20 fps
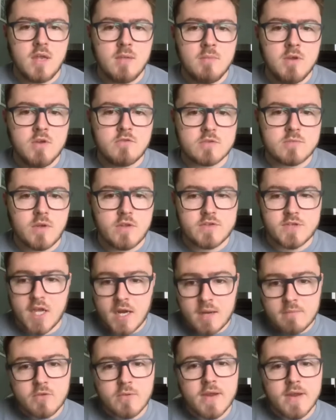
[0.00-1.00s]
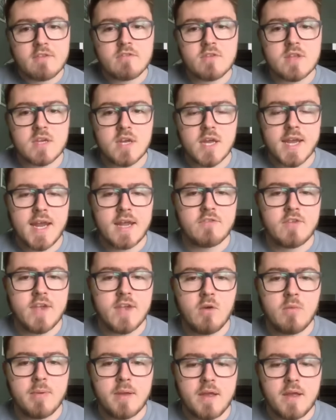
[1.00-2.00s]
immune response and i'm doing everything i can to
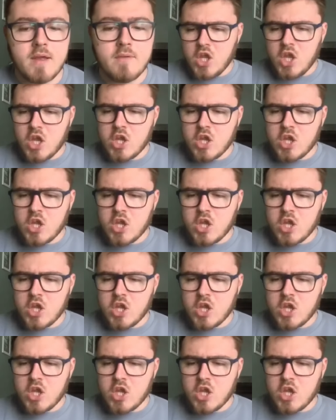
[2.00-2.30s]
help it